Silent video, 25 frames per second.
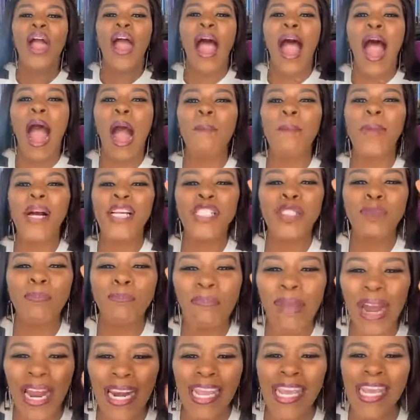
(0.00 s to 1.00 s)
how much
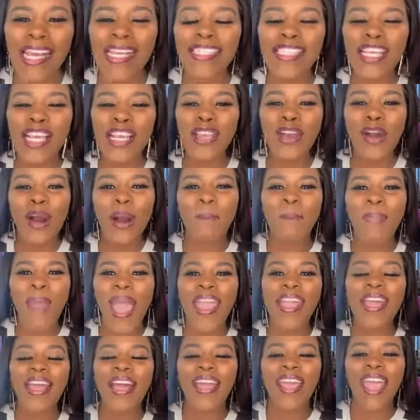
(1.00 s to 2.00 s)
money is in your
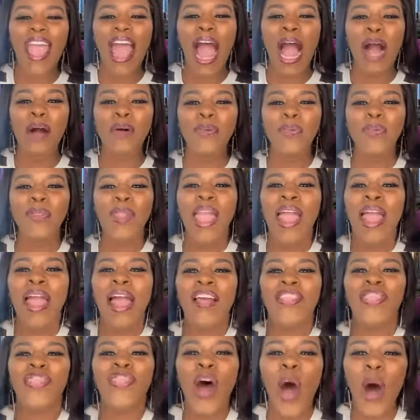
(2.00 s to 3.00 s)
bank account,
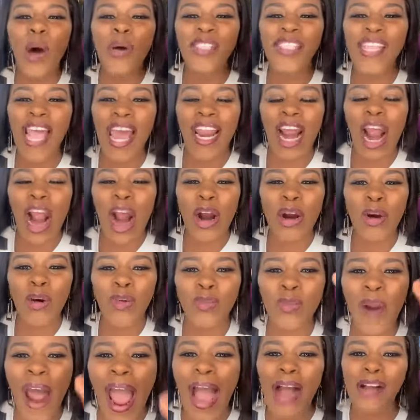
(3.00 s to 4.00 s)
those that are
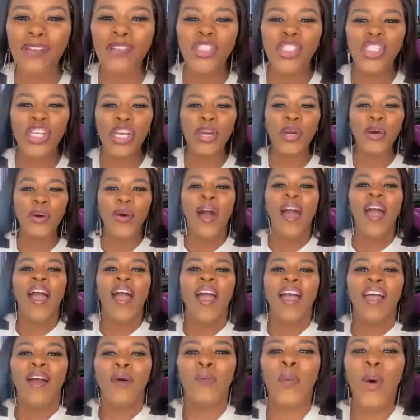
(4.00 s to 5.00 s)
around you,
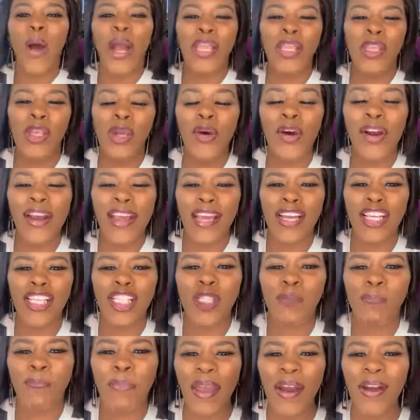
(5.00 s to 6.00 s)
what you're
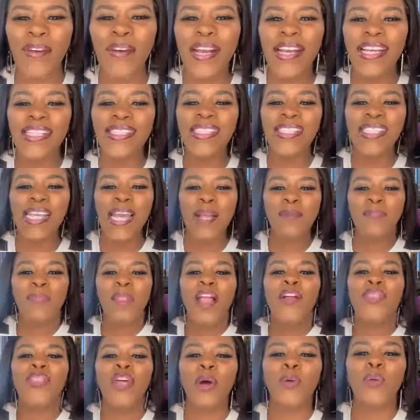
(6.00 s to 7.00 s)
experiencing,
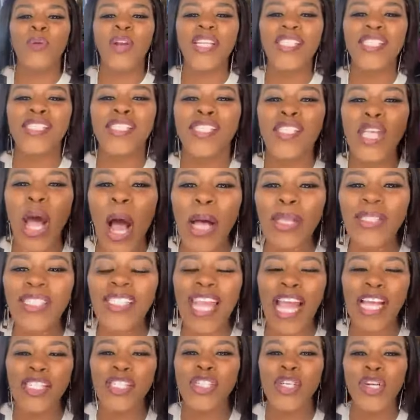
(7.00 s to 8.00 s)
the results
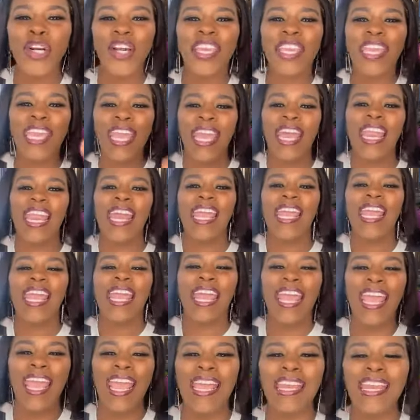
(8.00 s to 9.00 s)
that you're getting,
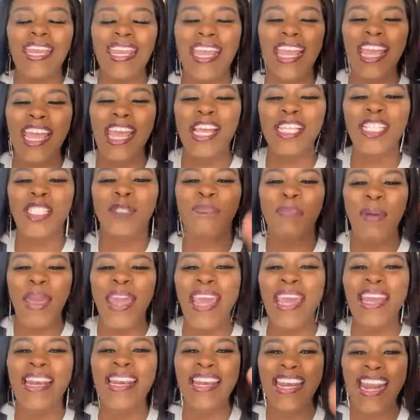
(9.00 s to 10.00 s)
it is
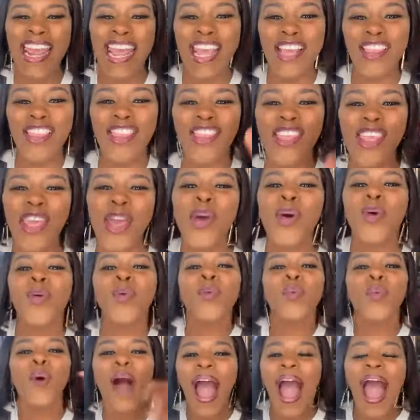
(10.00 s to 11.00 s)
beneath you.
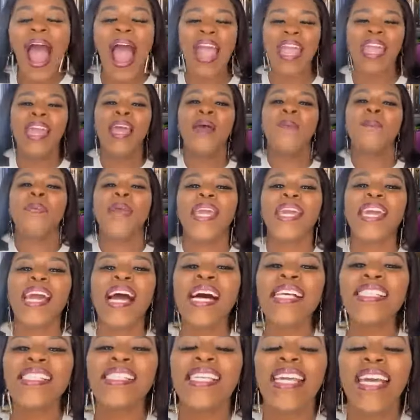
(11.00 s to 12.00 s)
Why?
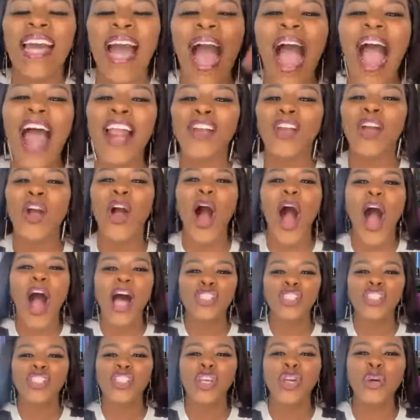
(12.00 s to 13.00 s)
Because God
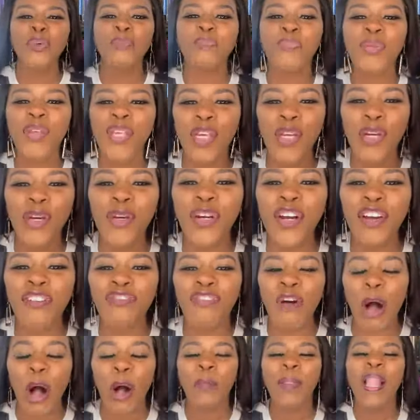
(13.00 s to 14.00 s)
calls you
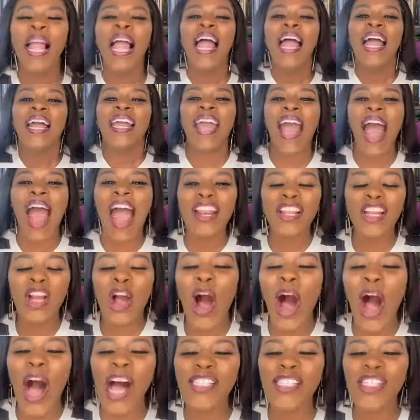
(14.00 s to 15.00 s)
beautiful. God
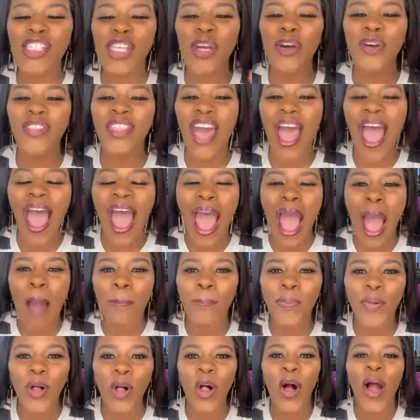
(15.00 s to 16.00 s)
calls you the
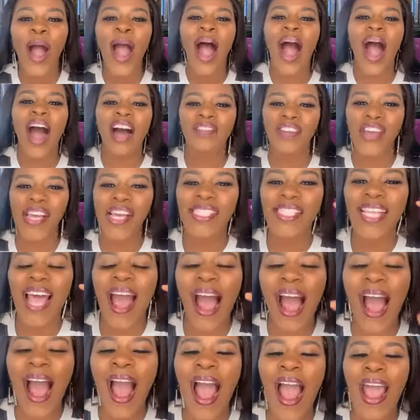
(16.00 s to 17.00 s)
apple of his
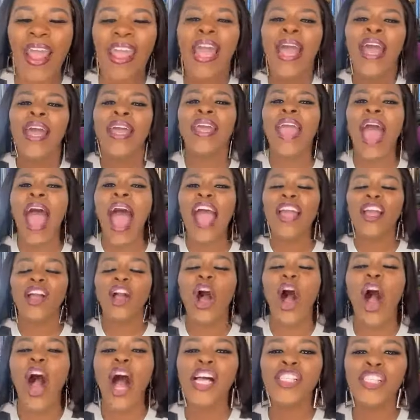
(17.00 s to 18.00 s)
eye. God
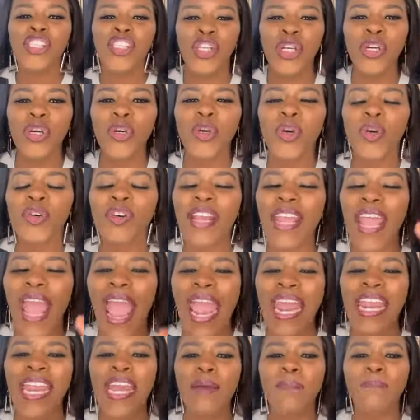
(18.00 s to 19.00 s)
calls you
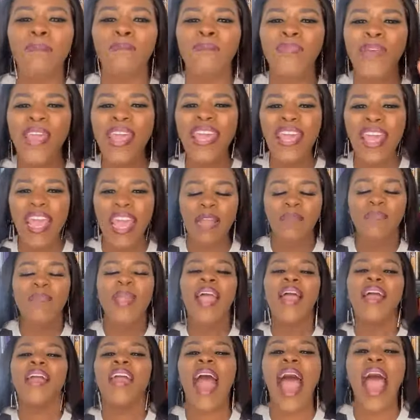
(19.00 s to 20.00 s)
created being.
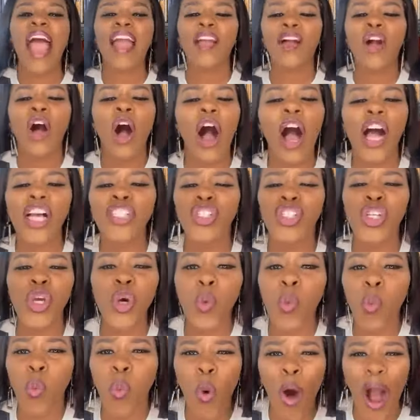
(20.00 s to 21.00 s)
God calls you
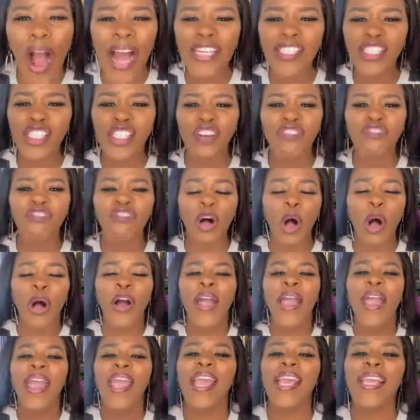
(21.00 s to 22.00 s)
wonderful.
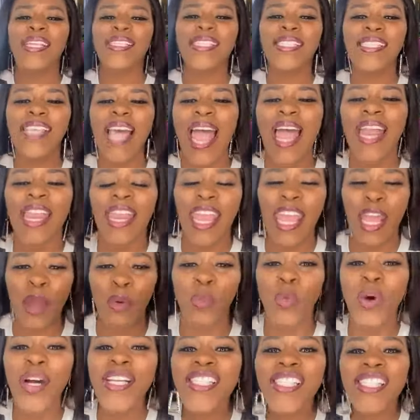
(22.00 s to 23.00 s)
He said
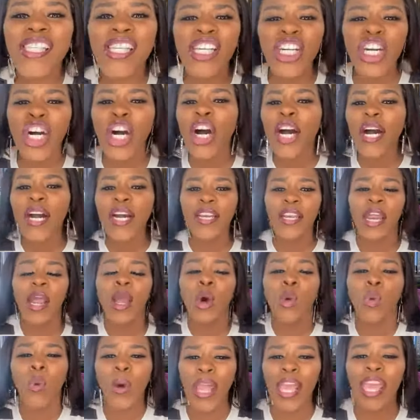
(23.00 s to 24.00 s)
it was good
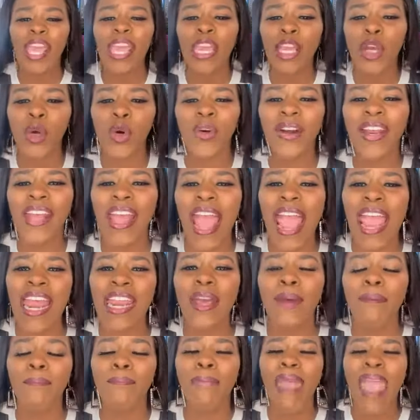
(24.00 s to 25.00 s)
when he
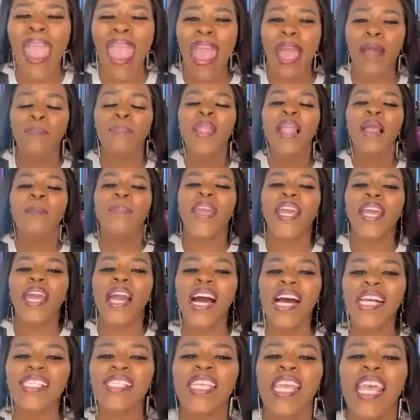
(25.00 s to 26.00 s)
created man
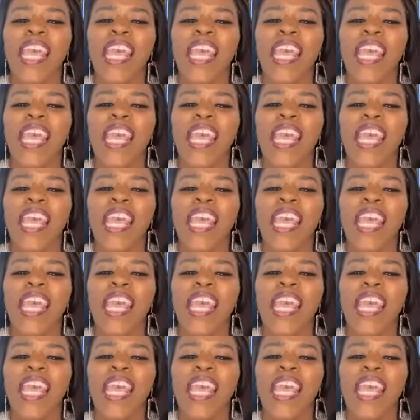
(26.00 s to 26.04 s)
because